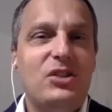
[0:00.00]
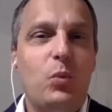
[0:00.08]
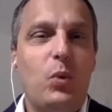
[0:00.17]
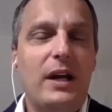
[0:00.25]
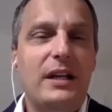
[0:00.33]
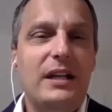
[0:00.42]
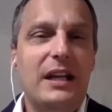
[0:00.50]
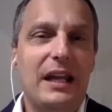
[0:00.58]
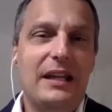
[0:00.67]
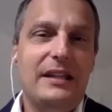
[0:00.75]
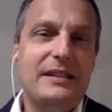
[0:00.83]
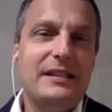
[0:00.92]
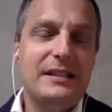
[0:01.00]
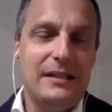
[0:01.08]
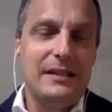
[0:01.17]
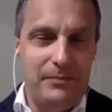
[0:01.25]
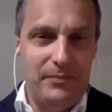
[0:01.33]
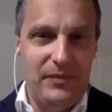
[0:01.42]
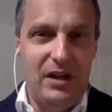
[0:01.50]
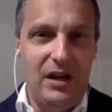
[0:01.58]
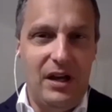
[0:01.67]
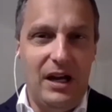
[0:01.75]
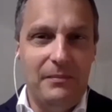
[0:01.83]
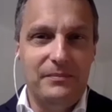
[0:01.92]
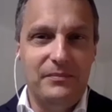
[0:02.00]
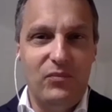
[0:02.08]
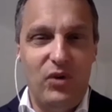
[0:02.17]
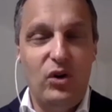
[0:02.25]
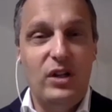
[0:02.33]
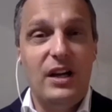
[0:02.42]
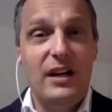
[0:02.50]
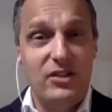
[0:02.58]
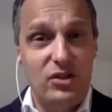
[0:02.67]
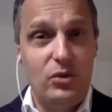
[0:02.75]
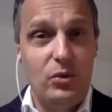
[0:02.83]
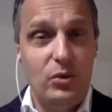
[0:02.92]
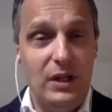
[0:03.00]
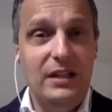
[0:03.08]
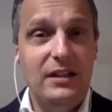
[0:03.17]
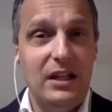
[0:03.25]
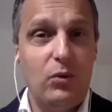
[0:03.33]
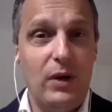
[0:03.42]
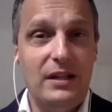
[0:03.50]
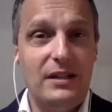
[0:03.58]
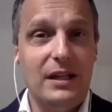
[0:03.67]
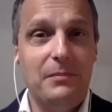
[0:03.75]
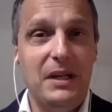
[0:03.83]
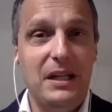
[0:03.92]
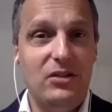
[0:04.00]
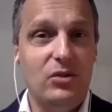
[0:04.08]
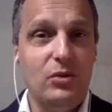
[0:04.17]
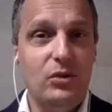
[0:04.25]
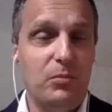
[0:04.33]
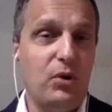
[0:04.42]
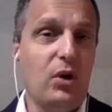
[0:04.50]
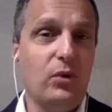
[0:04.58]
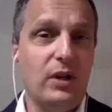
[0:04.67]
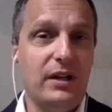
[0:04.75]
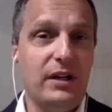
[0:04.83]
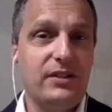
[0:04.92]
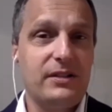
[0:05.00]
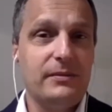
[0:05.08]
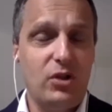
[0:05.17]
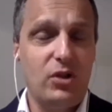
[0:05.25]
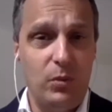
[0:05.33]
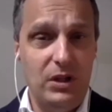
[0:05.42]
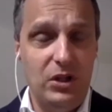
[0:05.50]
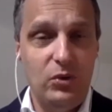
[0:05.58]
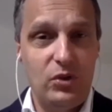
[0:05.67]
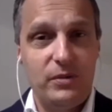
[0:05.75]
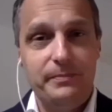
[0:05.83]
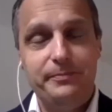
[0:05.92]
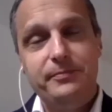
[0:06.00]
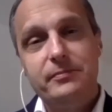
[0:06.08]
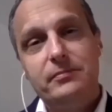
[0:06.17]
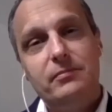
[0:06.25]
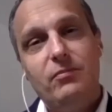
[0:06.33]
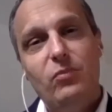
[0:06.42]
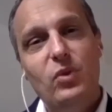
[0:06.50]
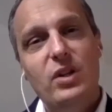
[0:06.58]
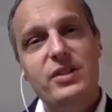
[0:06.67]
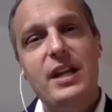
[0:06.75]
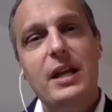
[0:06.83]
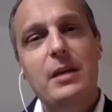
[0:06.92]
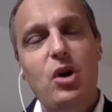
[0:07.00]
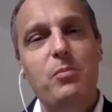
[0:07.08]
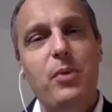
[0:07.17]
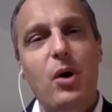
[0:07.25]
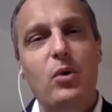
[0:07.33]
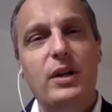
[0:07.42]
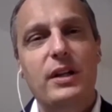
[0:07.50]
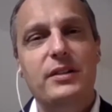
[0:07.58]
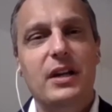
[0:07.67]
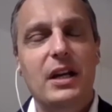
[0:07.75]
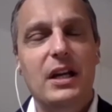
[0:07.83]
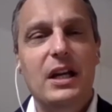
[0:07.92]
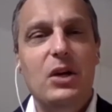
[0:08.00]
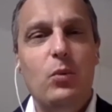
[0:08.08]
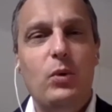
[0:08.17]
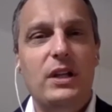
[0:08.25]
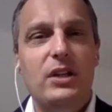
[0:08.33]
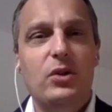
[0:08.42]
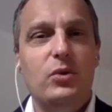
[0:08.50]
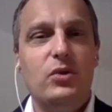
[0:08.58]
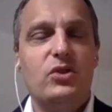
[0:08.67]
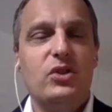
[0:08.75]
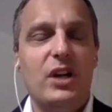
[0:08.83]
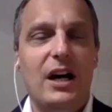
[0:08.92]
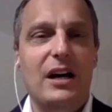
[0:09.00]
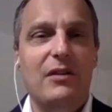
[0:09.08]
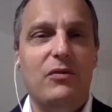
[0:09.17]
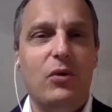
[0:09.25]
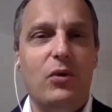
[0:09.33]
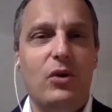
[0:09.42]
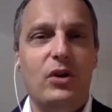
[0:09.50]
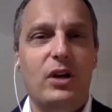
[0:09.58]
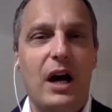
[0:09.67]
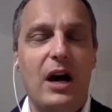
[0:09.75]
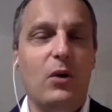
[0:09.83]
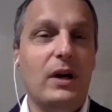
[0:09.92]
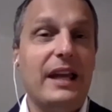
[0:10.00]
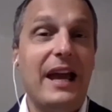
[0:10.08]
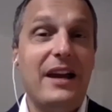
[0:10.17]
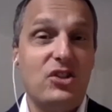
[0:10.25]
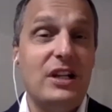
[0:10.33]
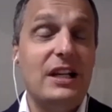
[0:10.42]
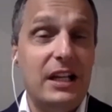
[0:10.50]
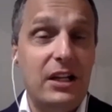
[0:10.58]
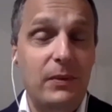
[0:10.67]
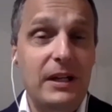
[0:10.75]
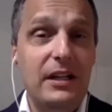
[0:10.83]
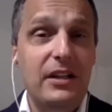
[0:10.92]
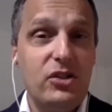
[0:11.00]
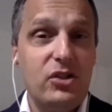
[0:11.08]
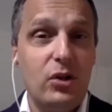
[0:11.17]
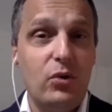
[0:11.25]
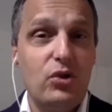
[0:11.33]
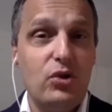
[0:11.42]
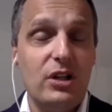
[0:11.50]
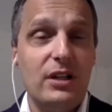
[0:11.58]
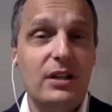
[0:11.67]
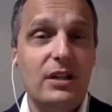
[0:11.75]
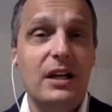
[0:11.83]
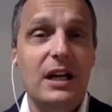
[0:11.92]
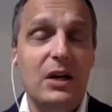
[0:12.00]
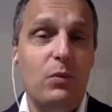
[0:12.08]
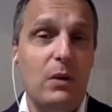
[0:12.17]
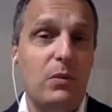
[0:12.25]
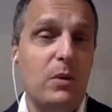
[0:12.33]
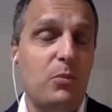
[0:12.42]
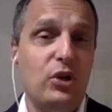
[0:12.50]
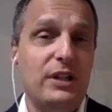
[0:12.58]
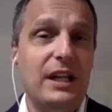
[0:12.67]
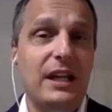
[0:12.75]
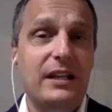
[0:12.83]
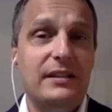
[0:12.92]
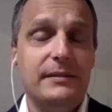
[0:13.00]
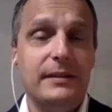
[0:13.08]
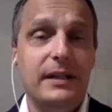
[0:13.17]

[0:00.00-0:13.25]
when it's very nice to integrate them into the products. So we use the same component we use for our cash and liquidity solution, where we predict